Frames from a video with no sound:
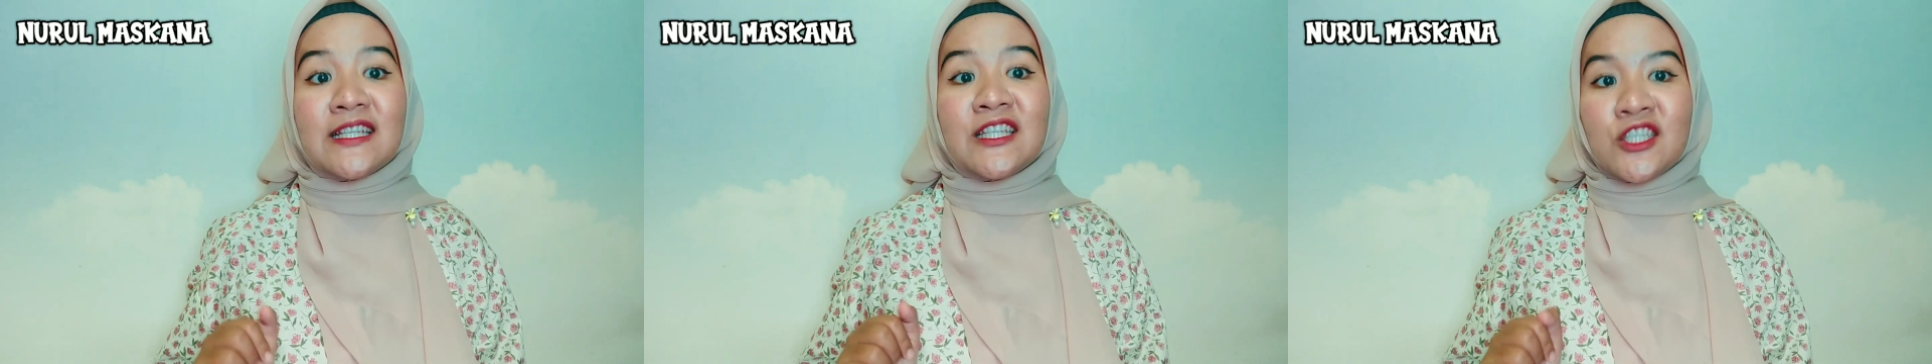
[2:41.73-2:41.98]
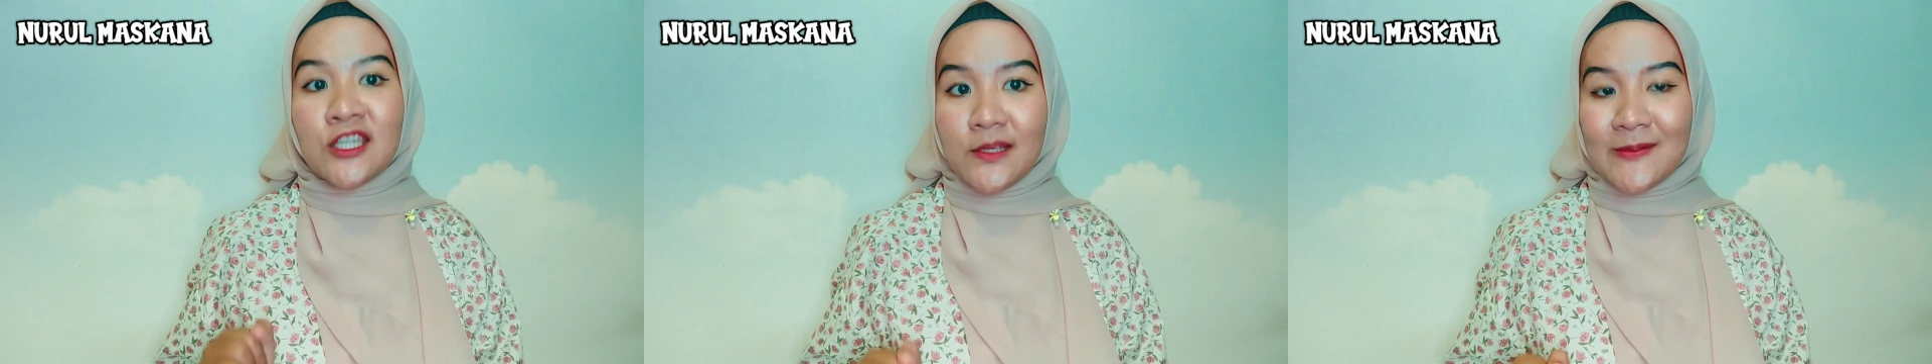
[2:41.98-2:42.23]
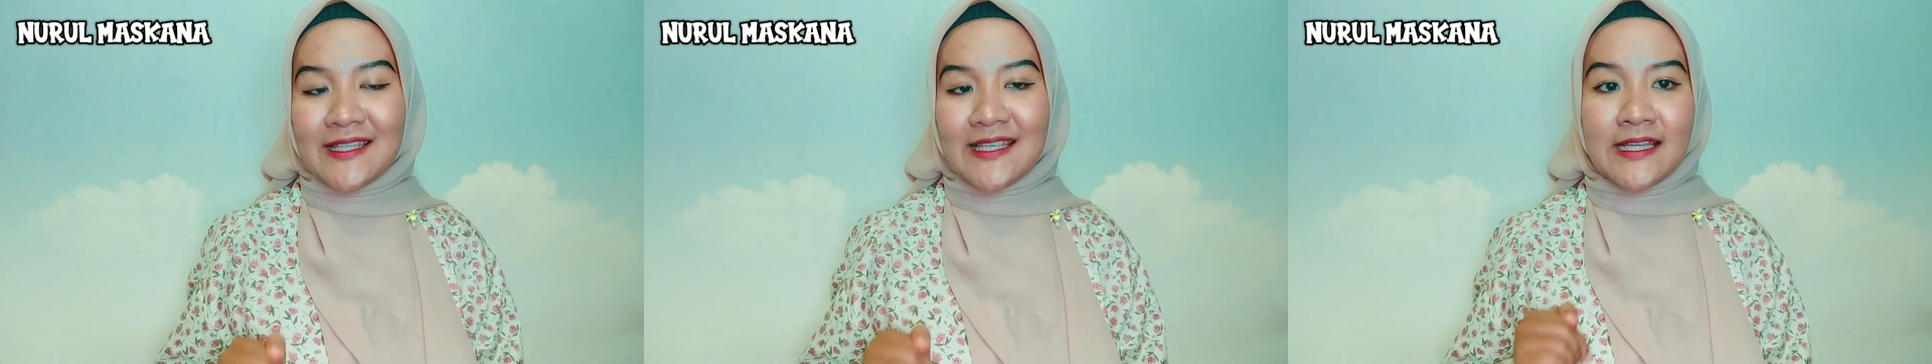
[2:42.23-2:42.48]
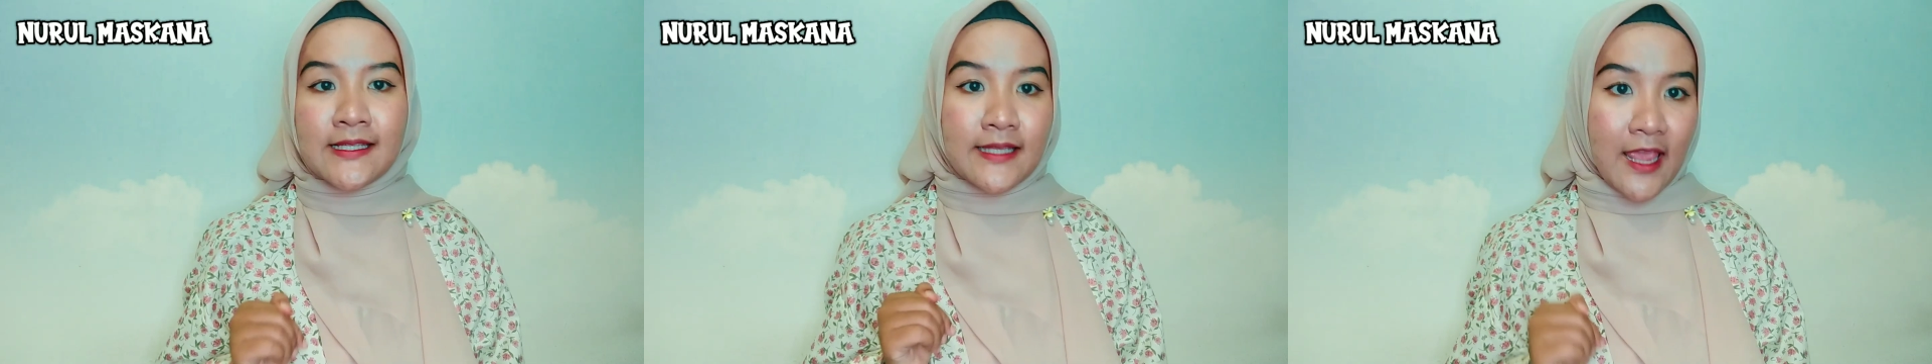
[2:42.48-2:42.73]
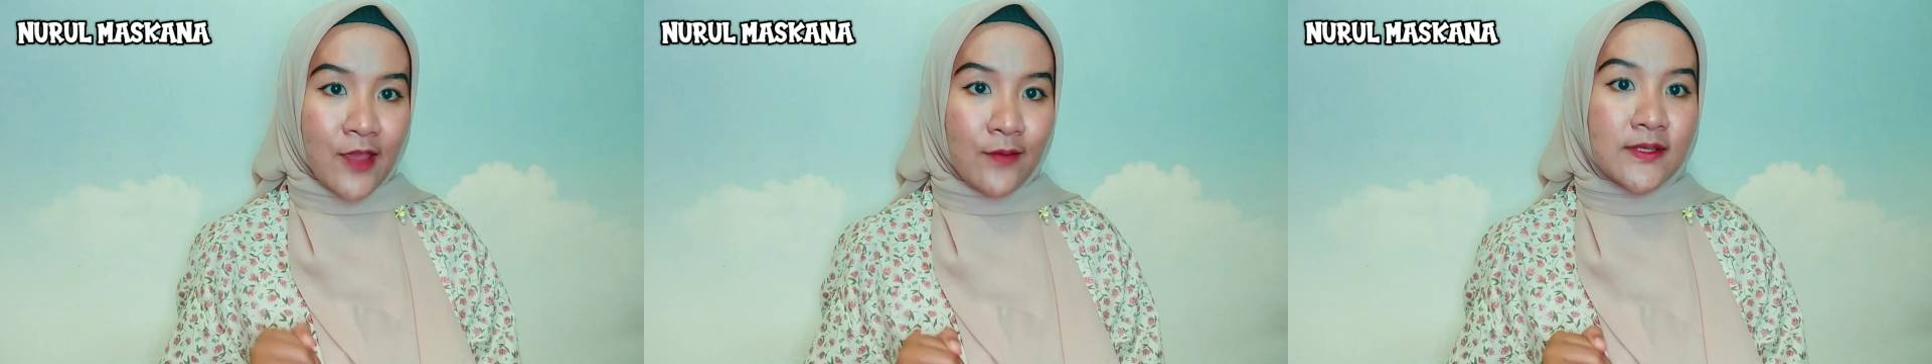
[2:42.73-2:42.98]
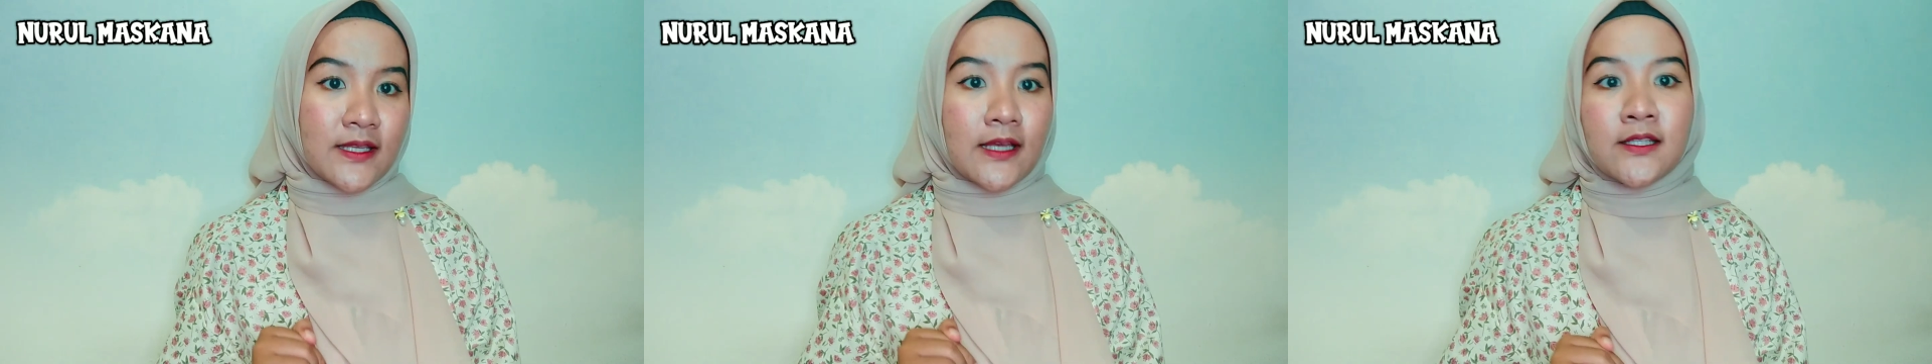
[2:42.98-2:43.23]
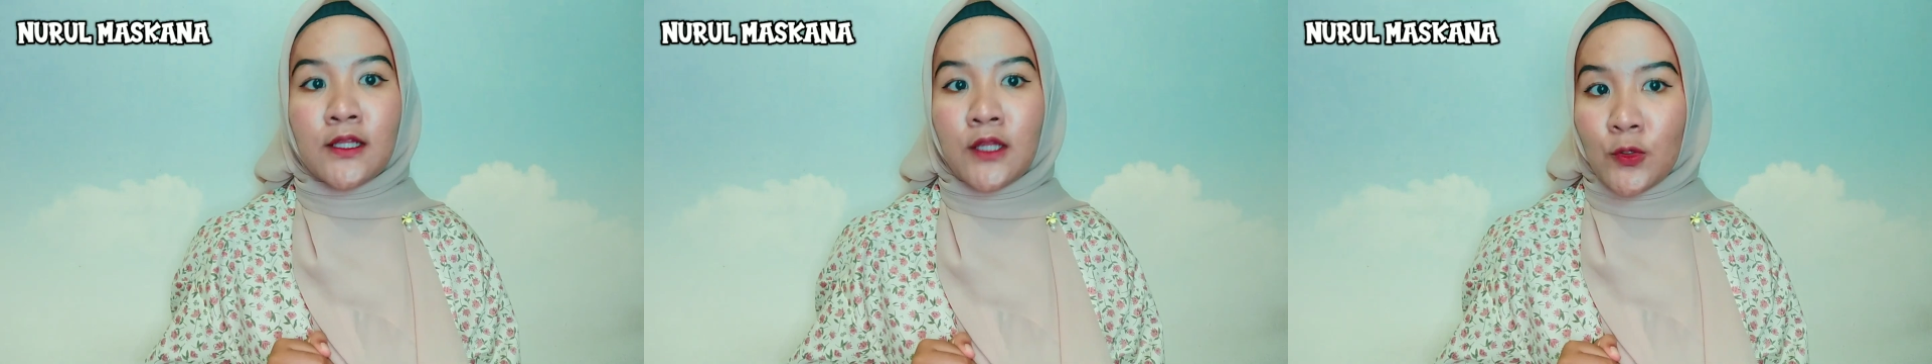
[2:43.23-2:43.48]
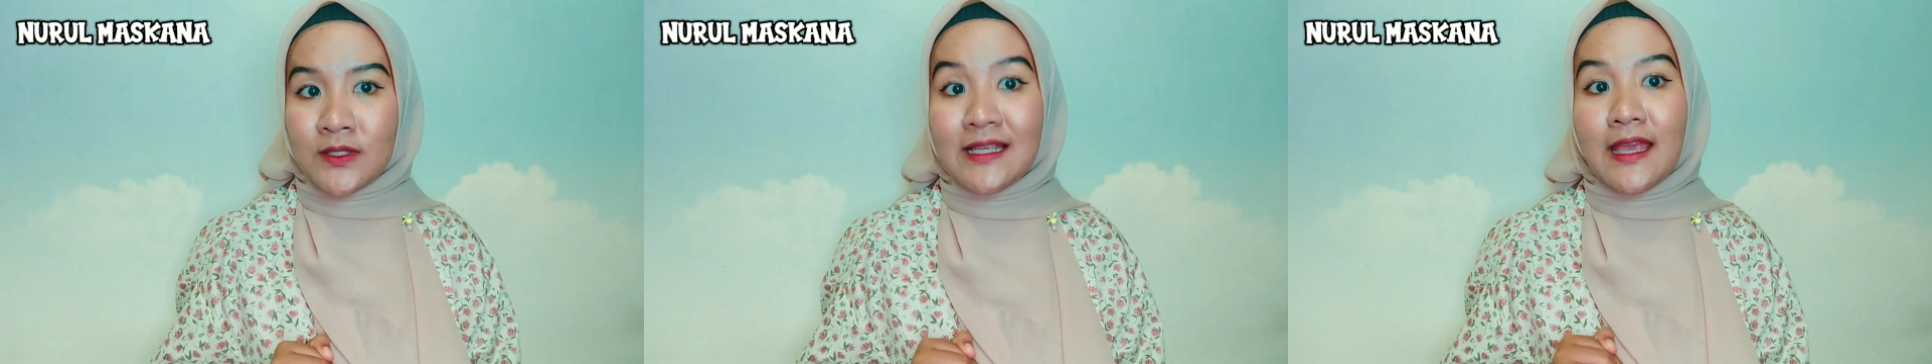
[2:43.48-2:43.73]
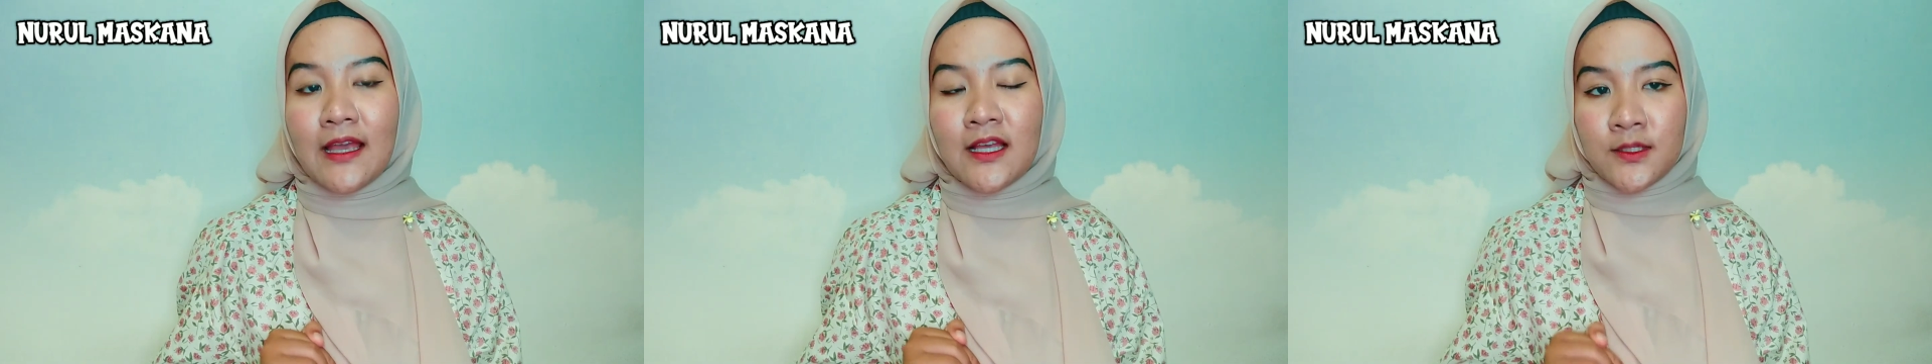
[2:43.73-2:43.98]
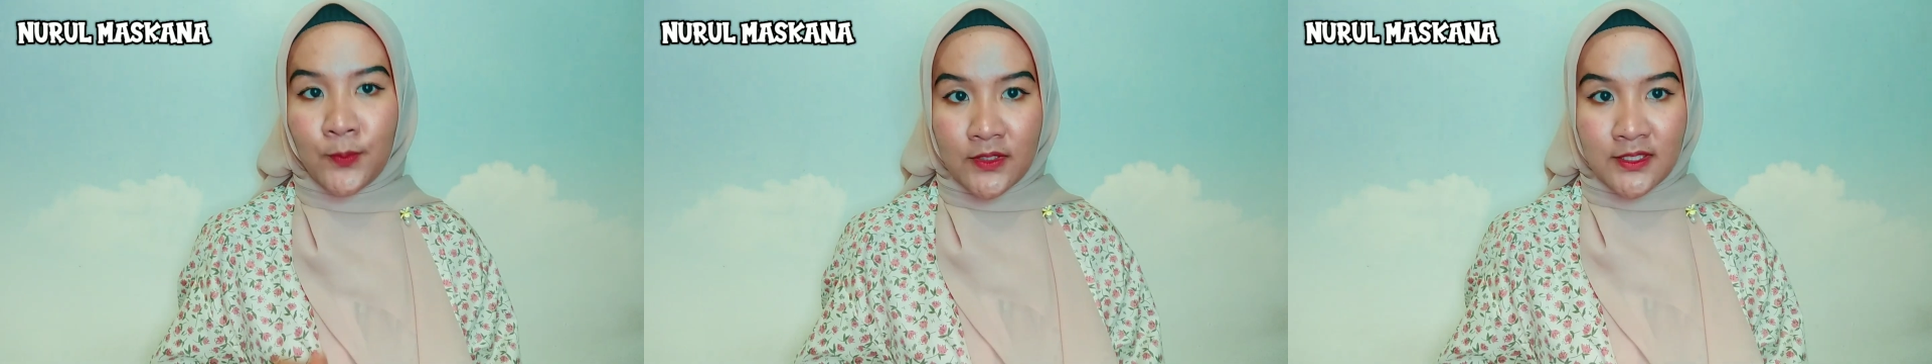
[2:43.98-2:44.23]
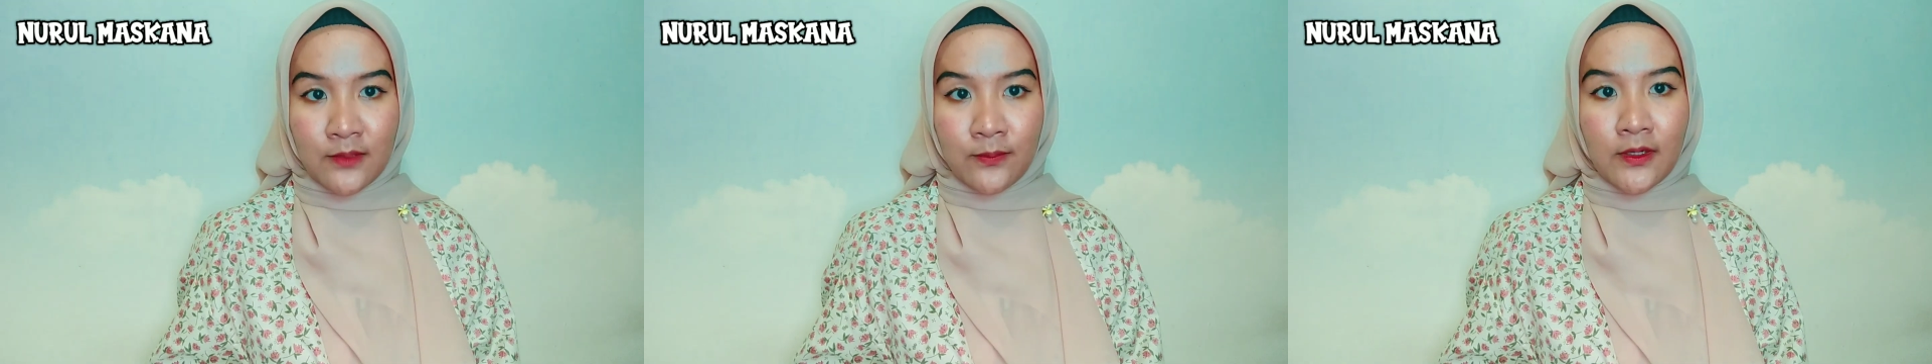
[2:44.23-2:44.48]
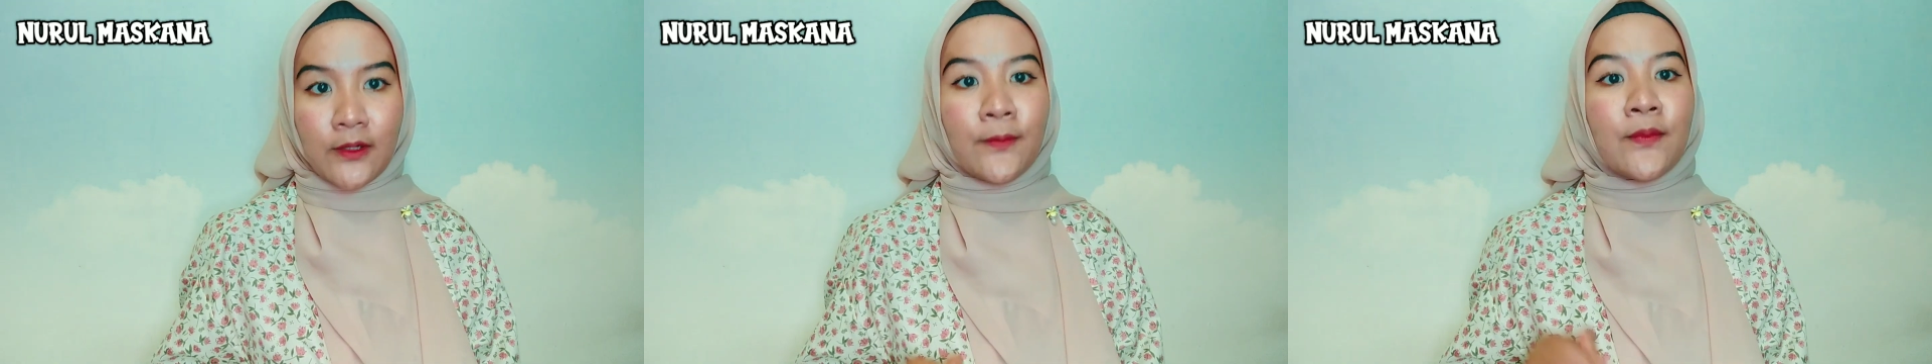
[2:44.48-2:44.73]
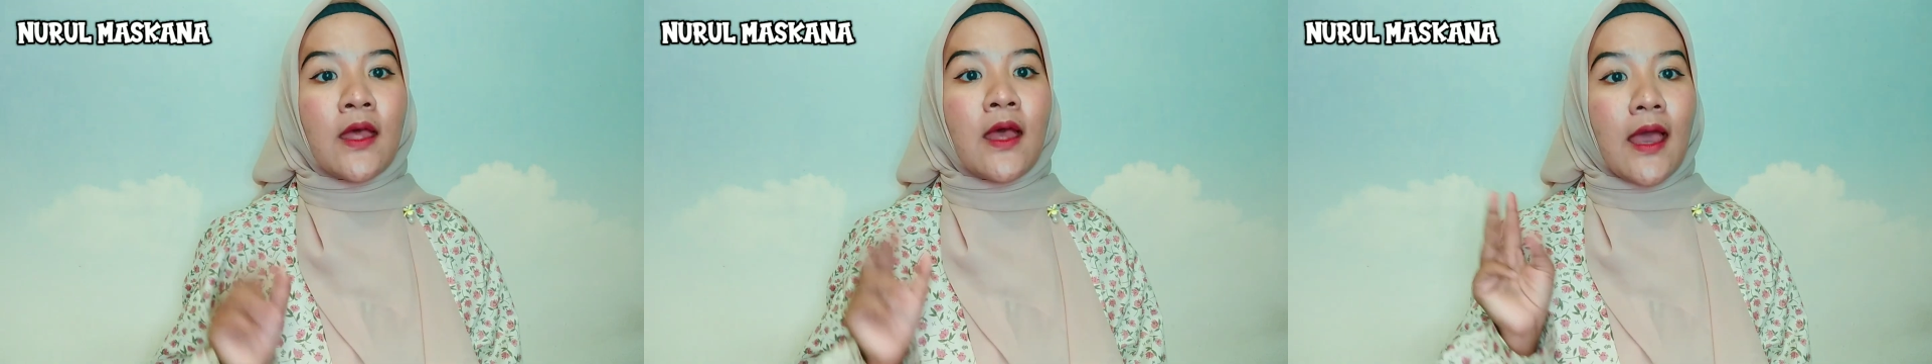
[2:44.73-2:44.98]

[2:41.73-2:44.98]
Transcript: achieves its aims as closely as possible.